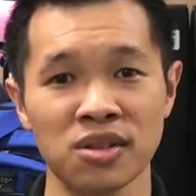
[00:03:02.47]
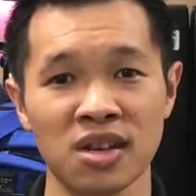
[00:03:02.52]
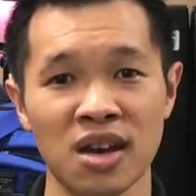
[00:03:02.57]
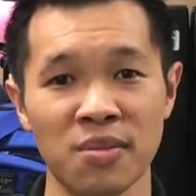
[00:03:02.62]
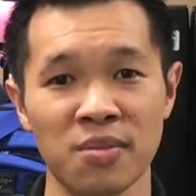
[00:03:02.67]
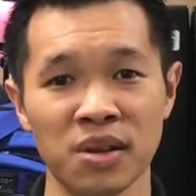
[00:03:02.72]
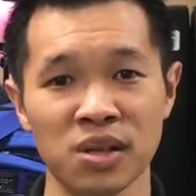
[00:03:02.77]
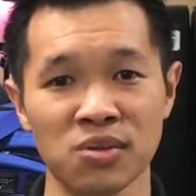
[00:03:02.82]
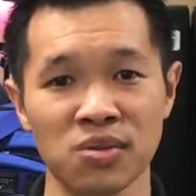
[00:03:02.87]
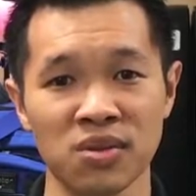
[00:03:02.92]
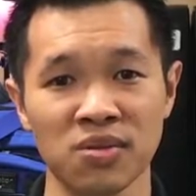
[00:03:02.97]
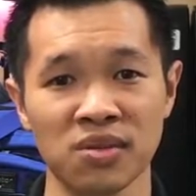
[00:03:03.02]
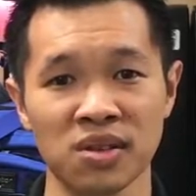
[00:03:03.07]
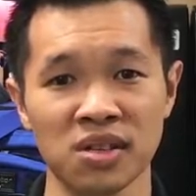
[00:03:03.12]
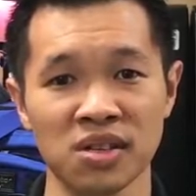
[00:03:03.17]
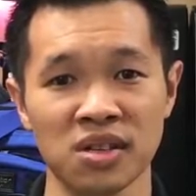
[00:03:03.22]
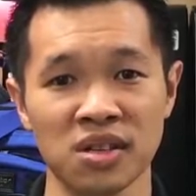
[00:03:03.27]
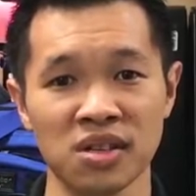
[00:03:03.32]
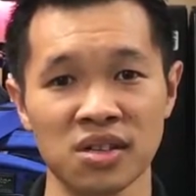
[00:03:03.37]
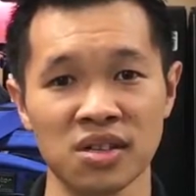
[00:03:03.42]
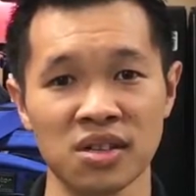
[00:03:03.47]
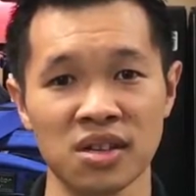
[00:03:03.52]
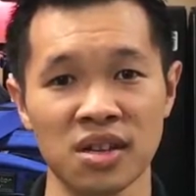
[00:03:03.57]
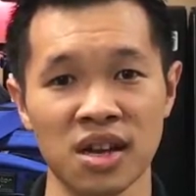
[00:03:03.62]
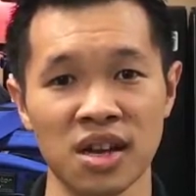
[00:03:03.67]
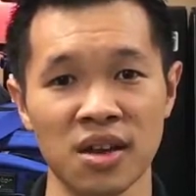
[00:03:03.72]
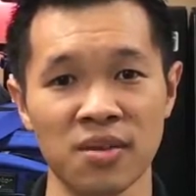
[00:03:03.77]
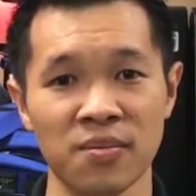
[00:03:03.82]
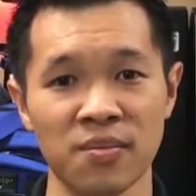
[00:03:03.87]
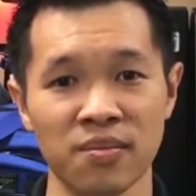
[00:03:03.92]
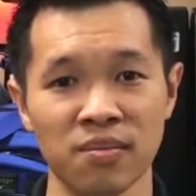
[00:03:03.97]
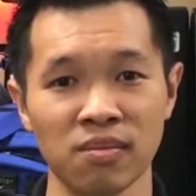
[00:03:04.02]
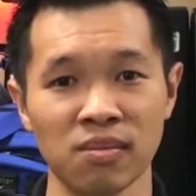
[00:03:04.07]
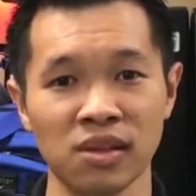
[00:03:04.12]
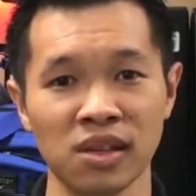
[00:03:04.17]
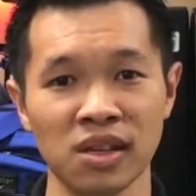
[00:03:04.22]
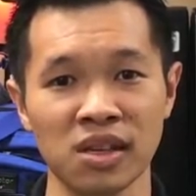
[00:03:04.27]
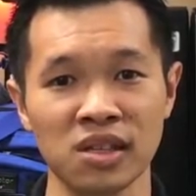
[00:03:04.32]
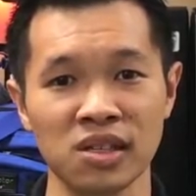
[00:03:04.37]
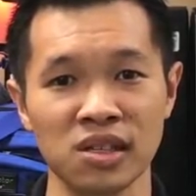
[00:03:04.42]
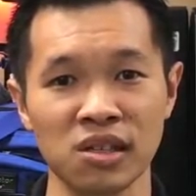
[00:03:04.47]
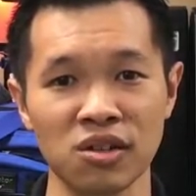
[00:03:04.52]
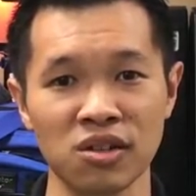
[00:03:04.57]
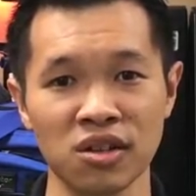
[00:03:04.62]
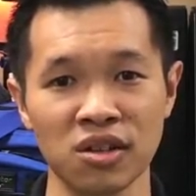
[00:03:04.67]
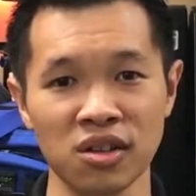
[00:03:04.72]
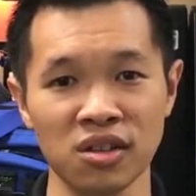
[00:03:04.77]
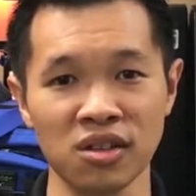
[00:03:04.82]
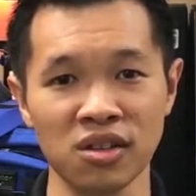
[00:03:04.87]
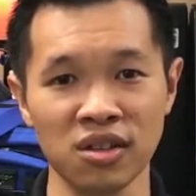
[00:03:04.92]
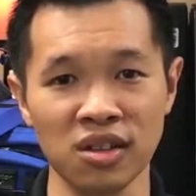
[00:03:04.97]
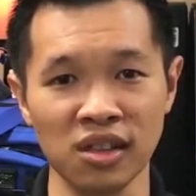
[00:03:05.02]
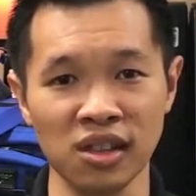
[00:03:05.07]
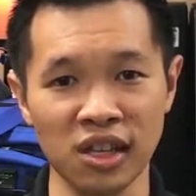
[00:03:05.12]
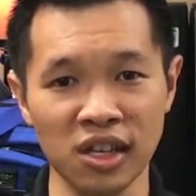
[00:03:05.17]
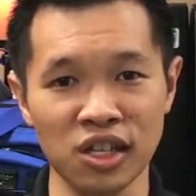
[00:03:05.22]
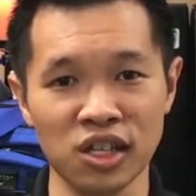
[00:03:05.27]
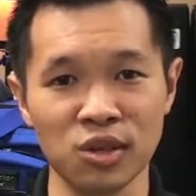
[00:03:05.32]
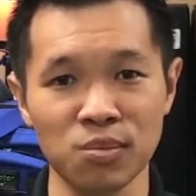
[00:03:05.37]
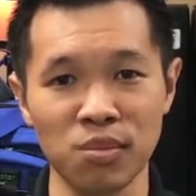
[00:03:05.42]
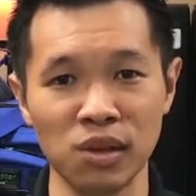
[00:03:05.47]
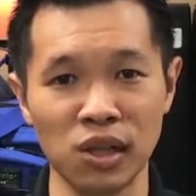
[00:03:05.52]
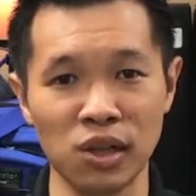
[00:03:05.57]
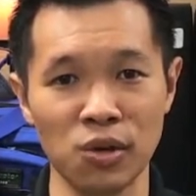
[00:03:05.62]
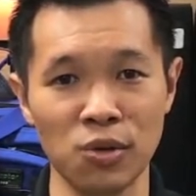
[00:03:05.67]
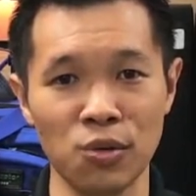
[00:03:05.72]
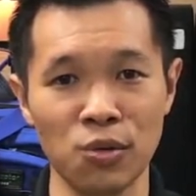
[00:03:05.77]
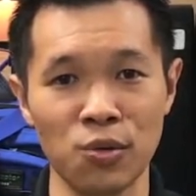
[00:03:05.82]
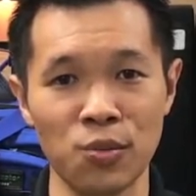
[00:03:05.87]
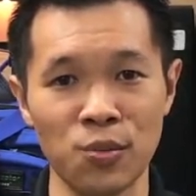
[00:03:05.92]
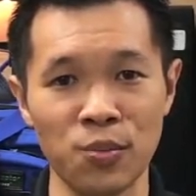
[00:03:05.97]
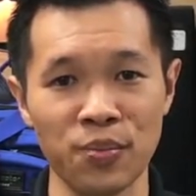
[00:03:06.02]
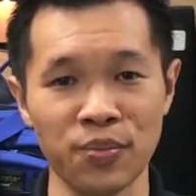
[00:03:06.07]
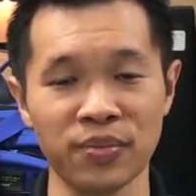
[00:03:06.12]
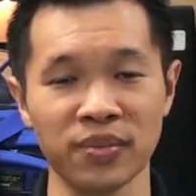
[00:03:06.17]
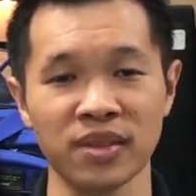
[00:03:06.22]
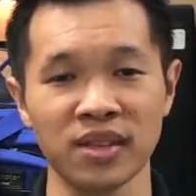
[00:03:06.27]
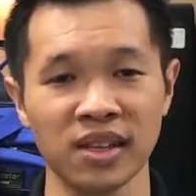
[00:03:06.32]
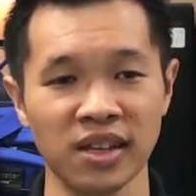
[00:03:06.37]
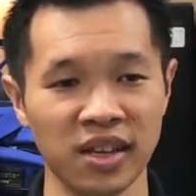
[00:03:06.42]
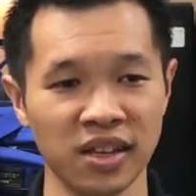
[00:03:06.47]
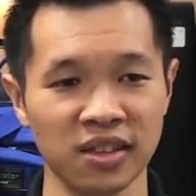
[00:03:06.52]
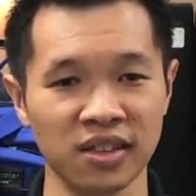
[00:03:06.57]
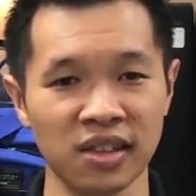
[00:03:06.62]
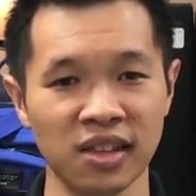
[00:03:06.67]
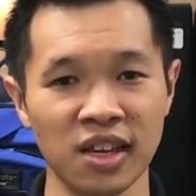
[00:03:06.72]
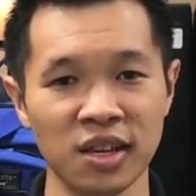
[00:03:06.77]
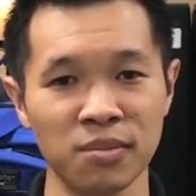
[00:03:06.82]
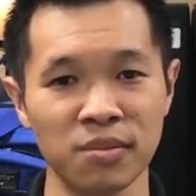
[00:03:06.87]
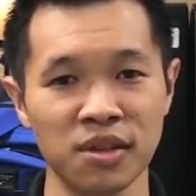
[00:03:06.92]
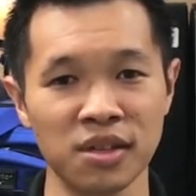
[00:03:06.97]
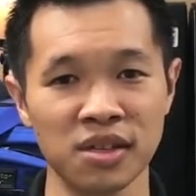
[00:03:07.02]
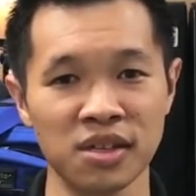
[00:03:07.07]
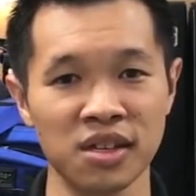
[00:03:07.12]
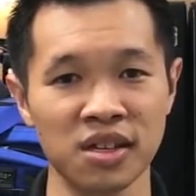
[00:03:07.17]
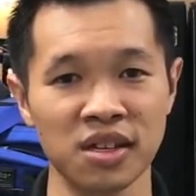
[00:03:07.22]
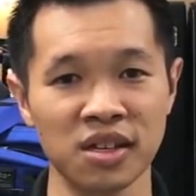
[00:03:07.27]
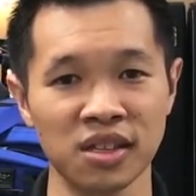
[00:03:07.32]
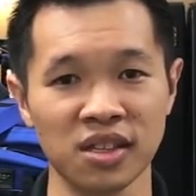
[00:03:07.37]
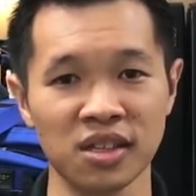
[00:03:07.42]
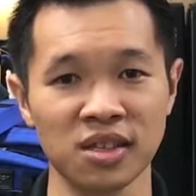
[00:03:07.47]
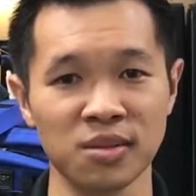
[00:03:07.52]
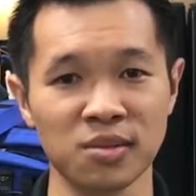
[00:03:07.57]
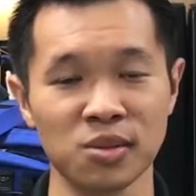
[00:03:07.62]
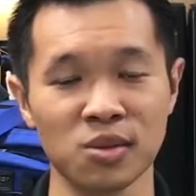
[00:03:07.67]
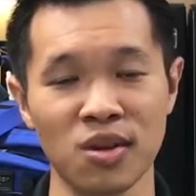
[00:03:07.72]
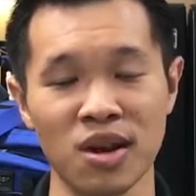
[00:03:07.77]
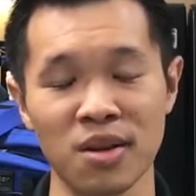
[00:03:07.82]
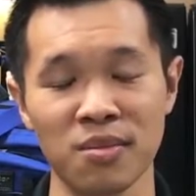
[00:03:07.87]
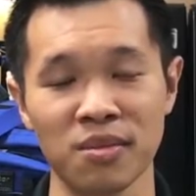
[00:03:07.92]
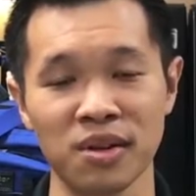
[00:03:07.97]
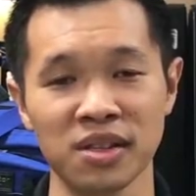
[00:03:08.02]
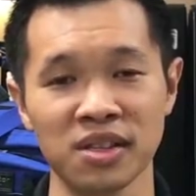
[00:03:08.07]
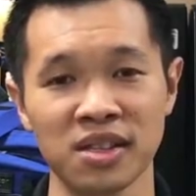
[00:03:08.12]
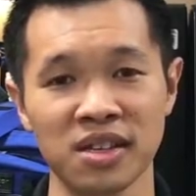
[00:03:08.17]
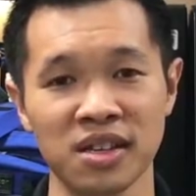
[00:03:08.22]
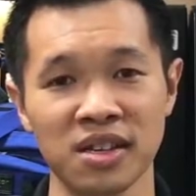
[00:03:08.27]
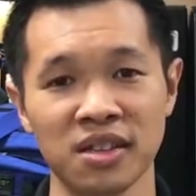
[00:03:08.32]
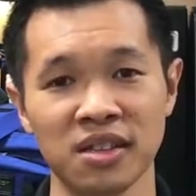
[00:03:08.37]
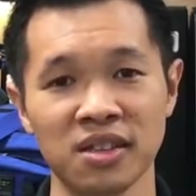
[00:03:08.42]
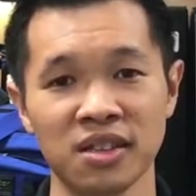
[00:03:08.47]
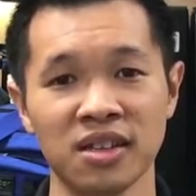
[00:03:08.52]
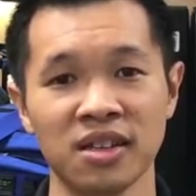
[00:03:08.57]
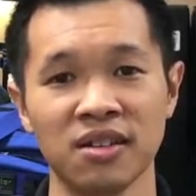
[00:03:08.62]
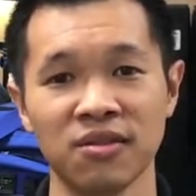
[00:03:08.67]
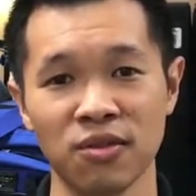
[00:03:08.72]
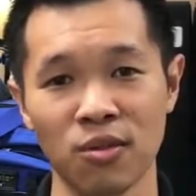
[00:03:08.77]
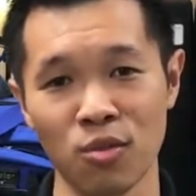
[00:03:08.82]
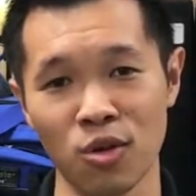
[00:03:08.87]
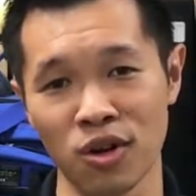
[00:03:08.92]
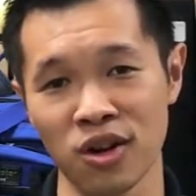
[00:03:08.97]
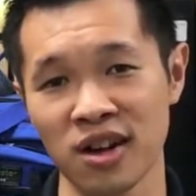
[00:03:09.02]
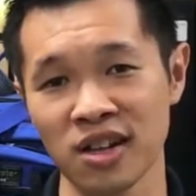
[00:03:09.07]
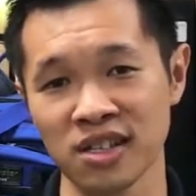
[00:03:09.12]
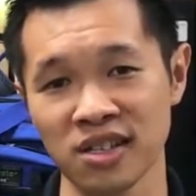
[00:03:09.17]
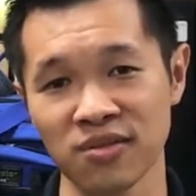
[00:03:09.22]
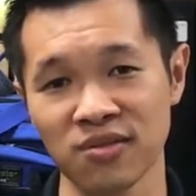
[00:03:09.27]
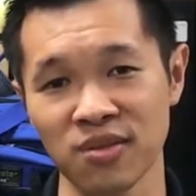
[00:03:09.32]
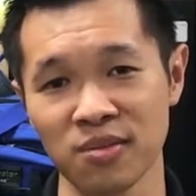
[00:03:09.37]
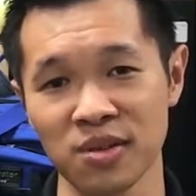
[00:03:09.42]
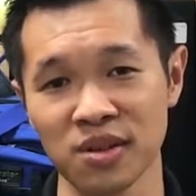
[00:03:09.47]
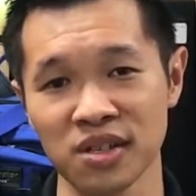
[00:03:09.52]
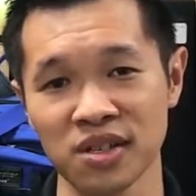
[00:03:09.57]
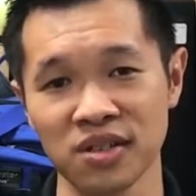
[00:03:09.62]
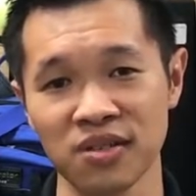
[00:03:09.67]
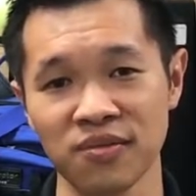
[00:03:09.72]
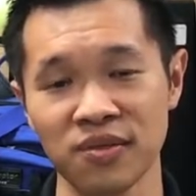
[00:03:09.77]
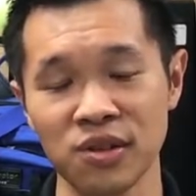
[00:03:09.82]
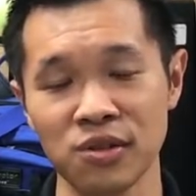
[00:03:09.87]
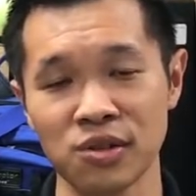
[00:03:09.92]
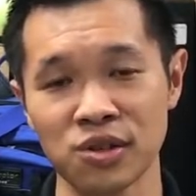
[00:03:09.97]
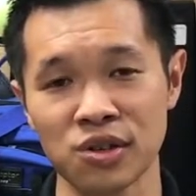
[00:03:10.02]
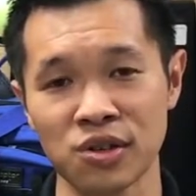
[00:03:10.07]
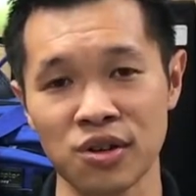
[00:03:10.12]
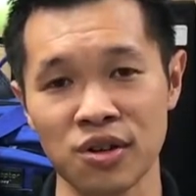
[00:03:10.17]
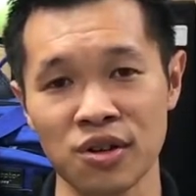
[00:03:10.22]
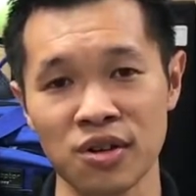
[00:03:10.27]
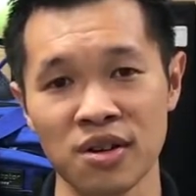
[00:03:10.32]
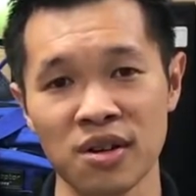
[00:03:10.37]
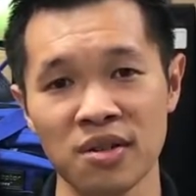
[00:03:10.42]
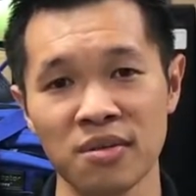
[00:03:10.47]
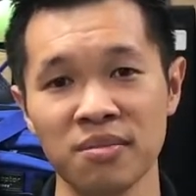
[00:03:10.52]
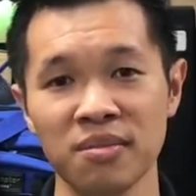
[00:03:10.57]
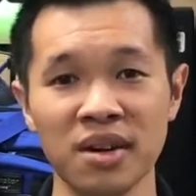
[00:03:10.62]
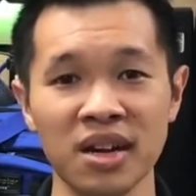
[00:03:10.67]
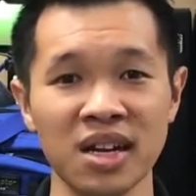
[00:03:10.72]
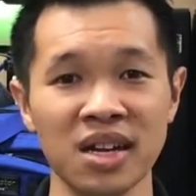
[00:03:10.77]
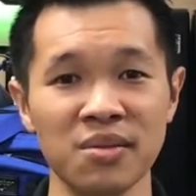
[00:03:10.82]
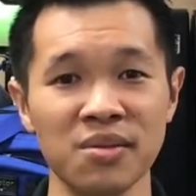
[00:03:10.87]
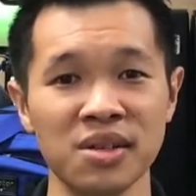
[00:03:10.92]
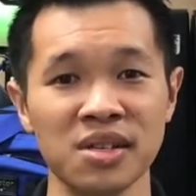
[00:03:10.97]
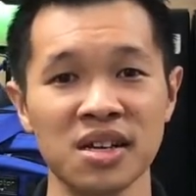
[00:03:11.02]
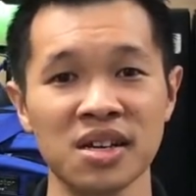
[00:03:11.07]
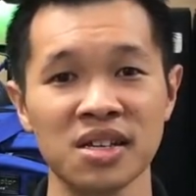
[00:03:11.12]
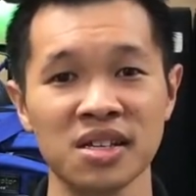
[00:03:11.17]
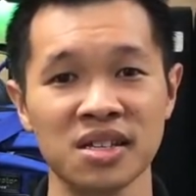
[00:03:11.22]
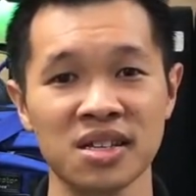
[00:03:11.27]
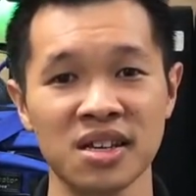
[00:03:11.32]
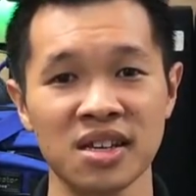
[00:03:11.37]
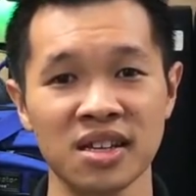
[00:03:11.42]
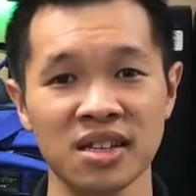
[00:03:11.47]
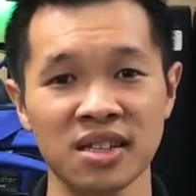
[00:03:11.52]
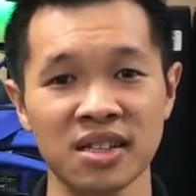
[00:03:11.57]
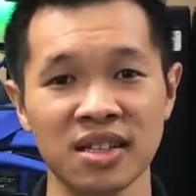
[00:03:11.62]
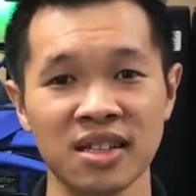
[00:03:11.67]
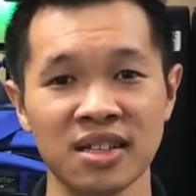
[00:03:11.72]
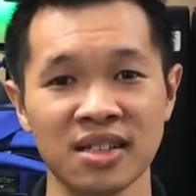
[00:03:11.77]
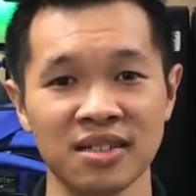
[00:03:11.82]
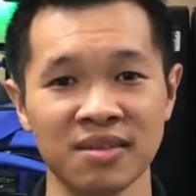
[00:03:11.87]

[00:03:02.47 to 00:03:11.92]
topics we've discussed today, please look in the links below. Hit the like button, hit the subscribe button for more content from us in the future. My name is Eston.